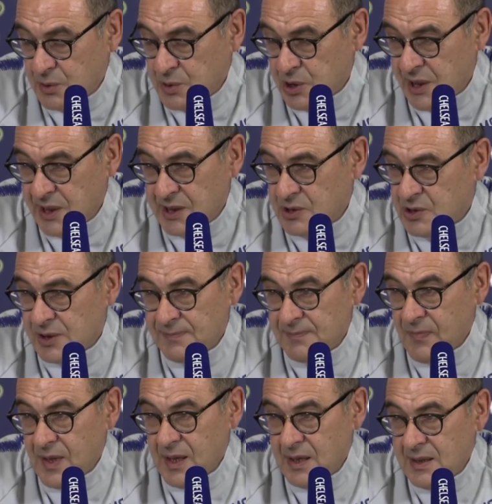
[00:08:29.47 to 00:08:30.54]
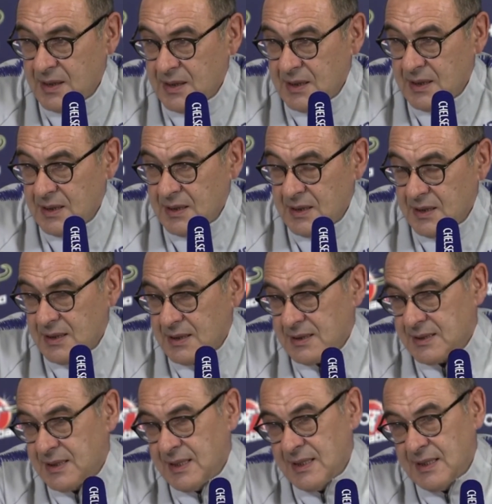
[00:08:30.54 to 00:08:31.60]
change
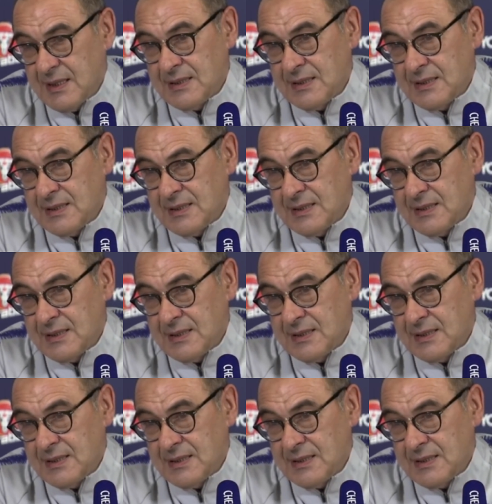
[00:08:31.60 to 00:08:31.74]
the